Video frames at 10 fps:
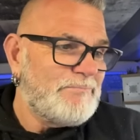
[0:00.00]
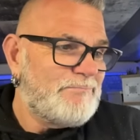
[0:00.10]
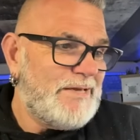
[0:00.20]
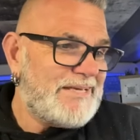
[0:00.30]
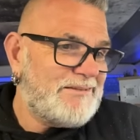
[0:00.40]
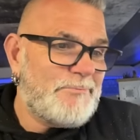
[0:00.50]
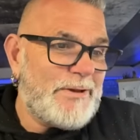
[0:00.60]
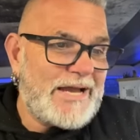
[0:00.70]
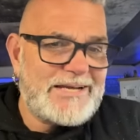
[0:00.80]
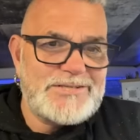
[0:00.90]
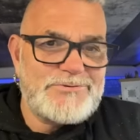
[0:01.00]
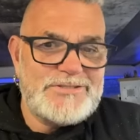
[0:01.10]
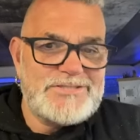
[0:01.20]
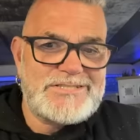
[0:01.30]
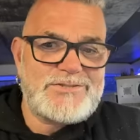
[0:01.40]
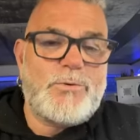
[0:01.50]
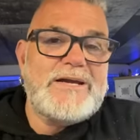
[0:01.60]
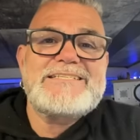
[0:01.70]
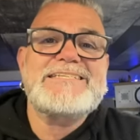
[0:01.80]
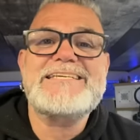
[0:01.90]
making the backcountry just
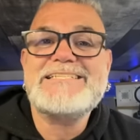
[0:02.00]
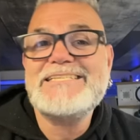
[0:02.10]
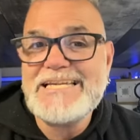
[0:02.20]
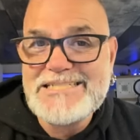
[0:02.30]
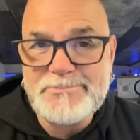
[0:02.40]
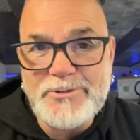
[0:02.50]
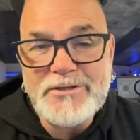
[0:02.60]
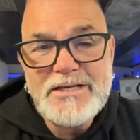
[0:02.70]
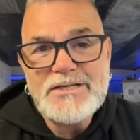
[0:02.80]
twice as accessible.